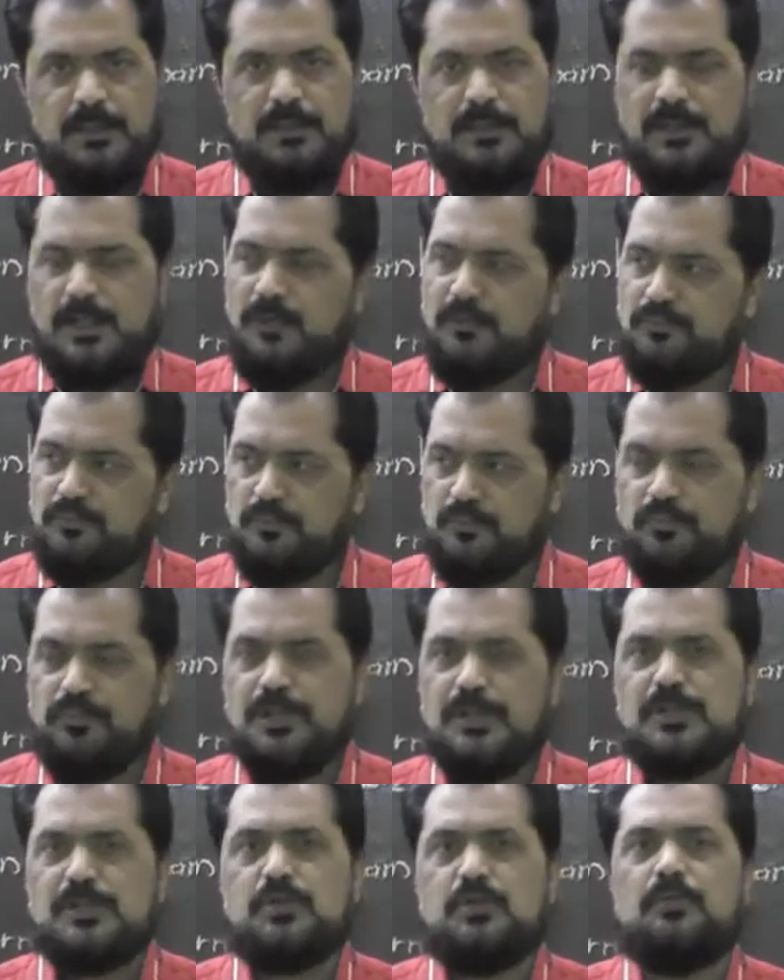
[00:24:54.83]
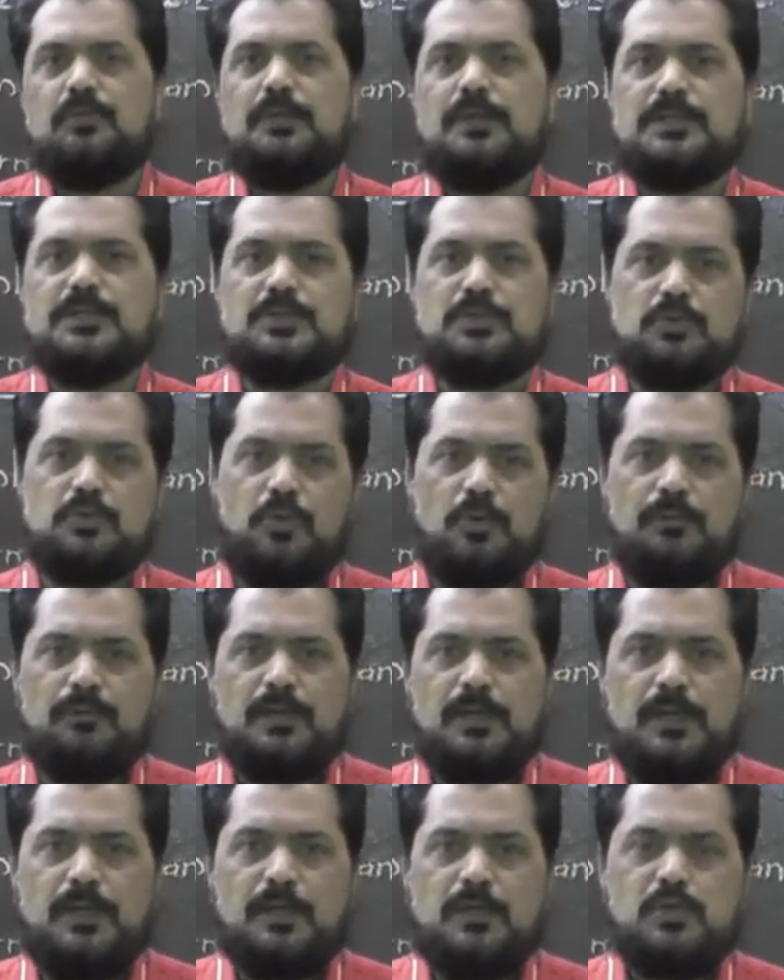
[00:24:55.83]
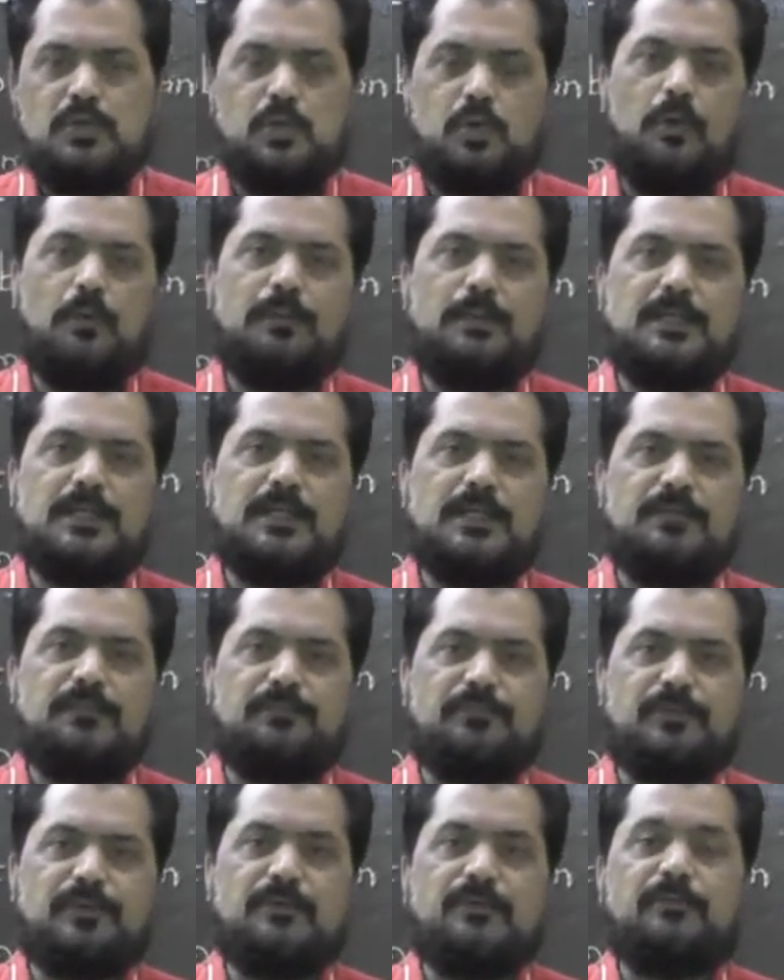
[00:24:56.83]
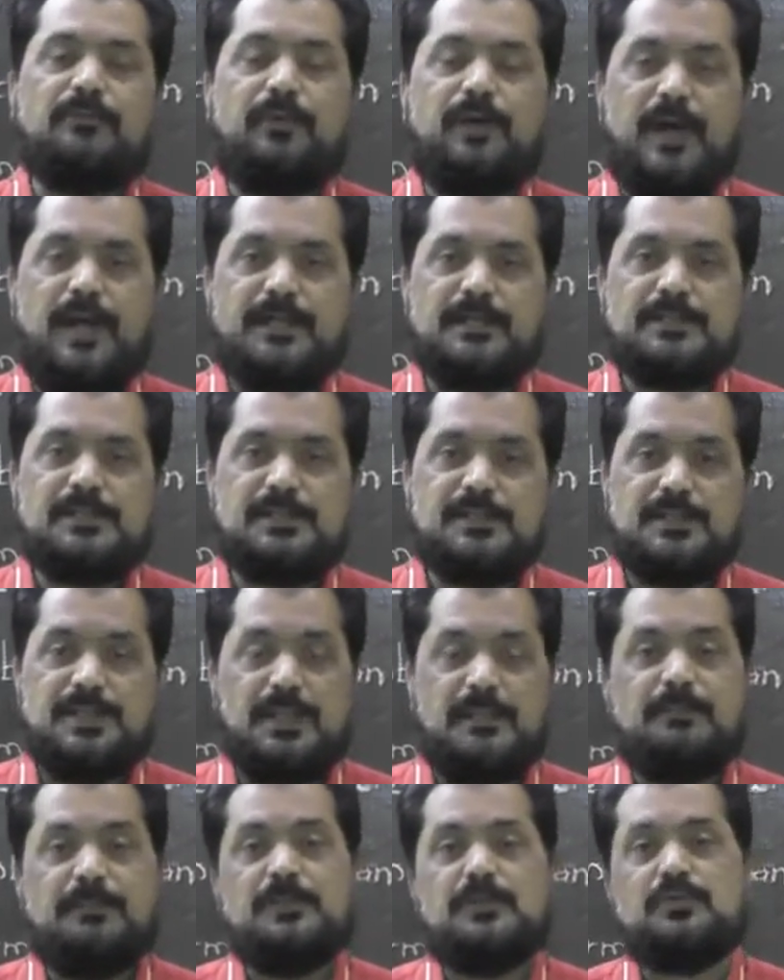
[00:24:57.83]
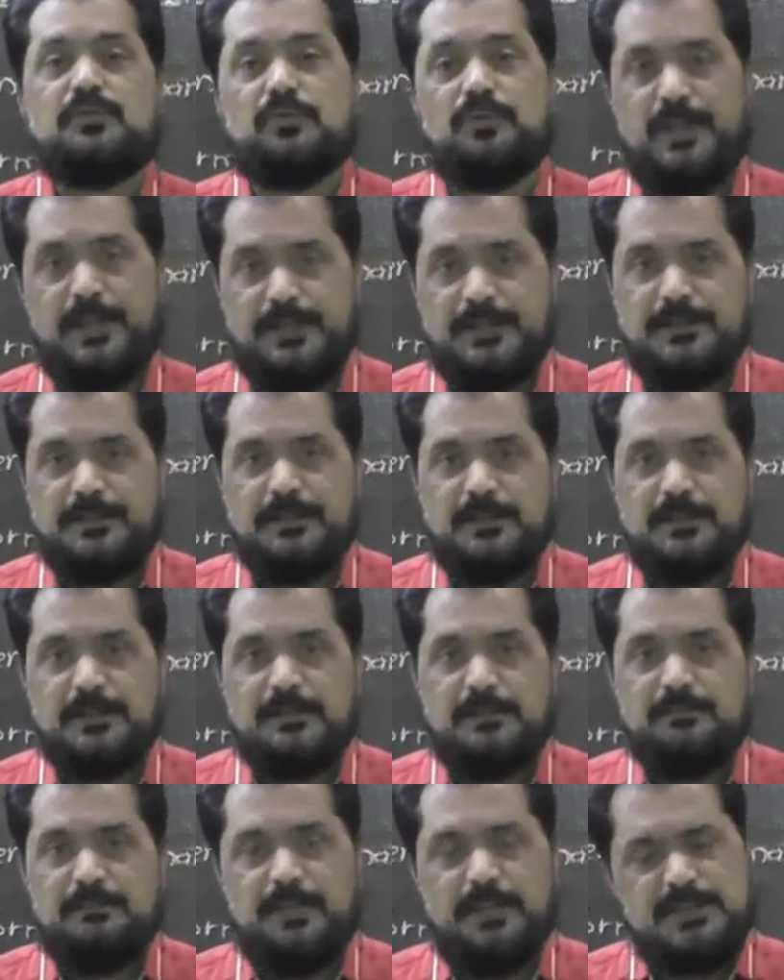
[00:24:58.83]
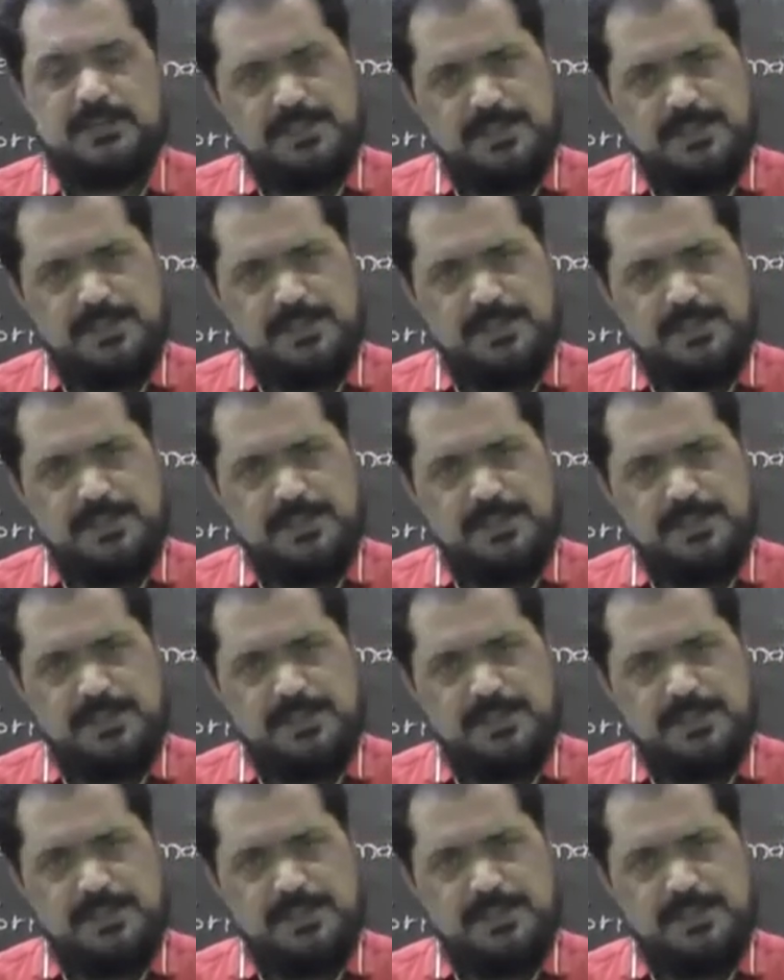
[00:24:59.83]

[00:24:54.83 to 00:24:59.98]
Now, through this human genome, so many different facts came into light, but